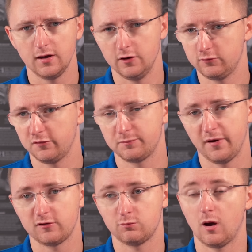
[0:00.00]
and so it is
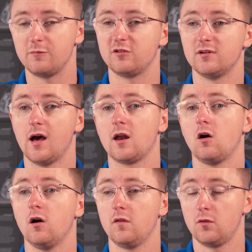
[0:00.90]
possible I'm just not
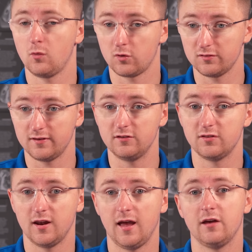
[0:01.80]
on the release
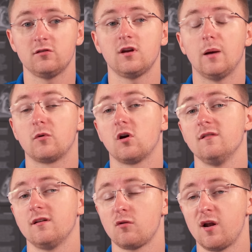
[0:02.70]
that has it. I'm
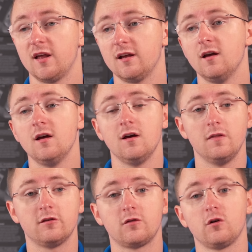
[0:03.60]
currently running
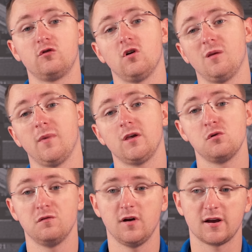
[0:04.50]
this version on my
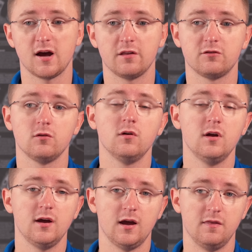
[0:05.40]
UniFi console
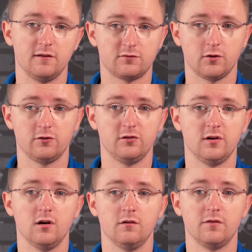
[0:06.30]
and this
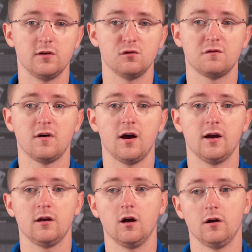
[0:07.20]
version of the
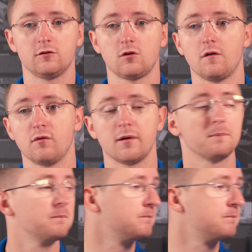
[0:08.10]
UniFi uh, software.